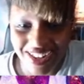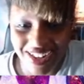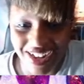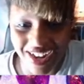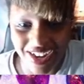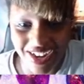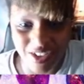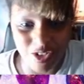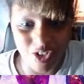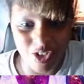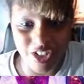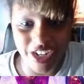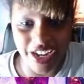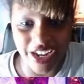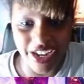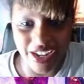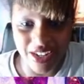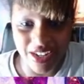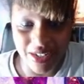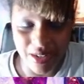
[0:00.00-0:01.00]
I
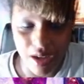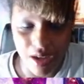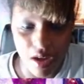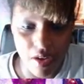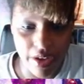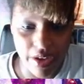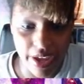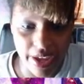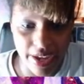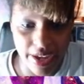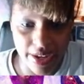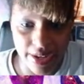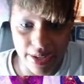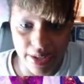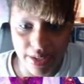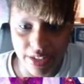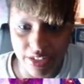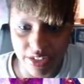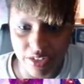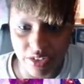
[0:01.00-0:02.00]
understand. Okay,
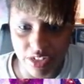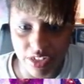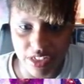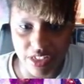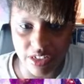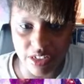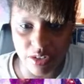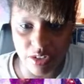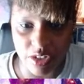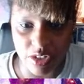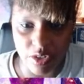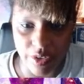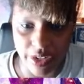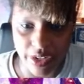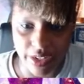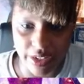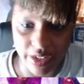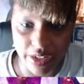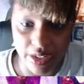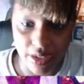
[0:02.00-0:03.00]
let's do this. Let's do this
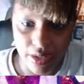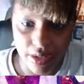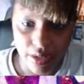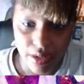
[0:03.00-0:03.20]
quickly.